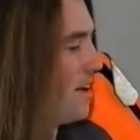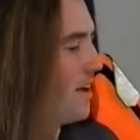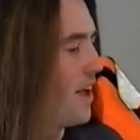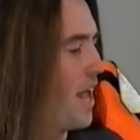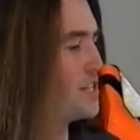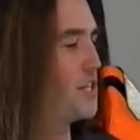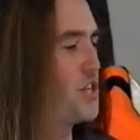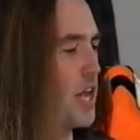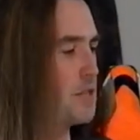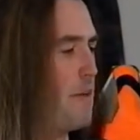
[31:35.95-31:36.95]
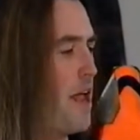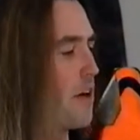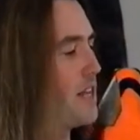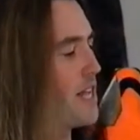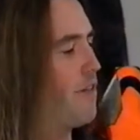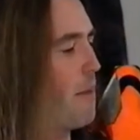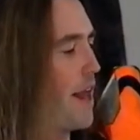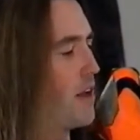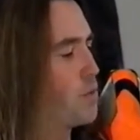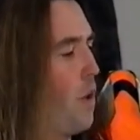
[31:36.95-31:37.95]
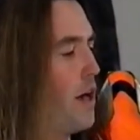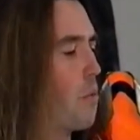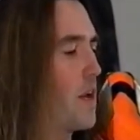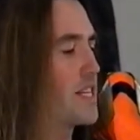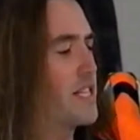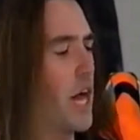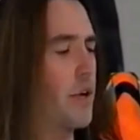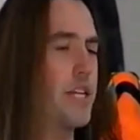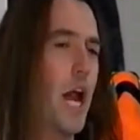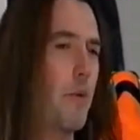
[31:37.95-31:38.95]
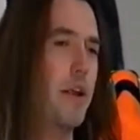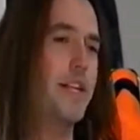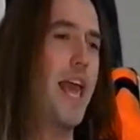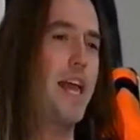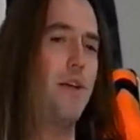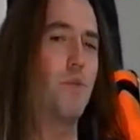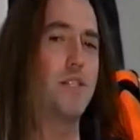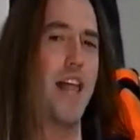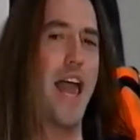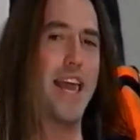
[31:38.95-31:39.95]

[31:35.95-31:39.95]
Is it just me, or does everybody else wonder what Secretary Day was like at